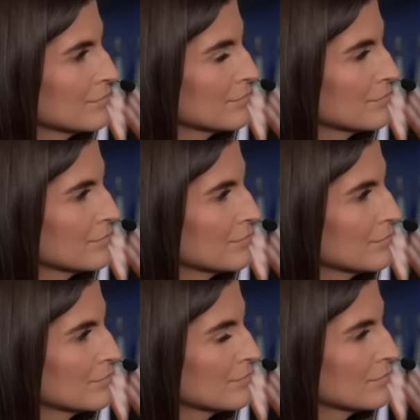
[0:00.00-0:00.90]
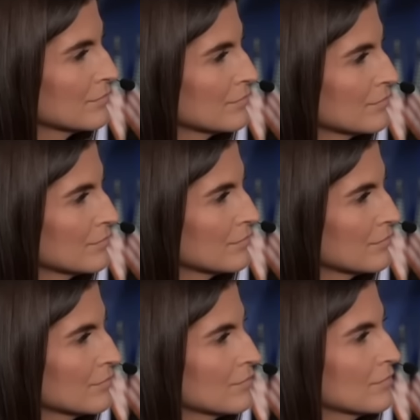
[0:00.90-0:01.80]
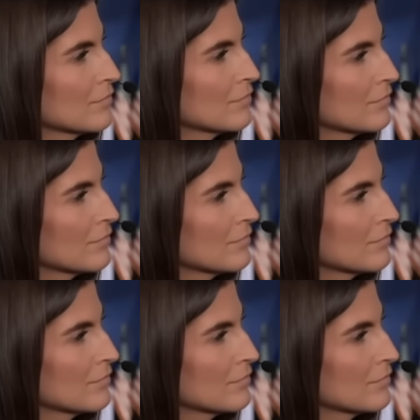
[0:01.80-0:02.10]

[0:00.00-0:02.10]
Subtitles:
(silent)